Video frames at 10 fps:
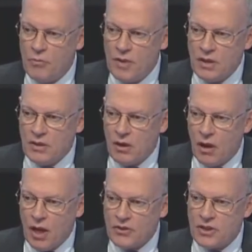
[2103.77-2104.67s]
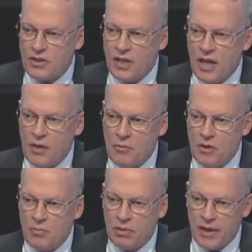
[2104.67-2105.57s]
meet the cost
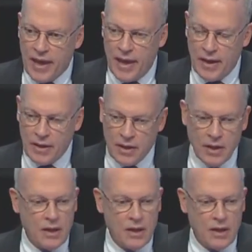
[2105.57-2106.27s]
containment plan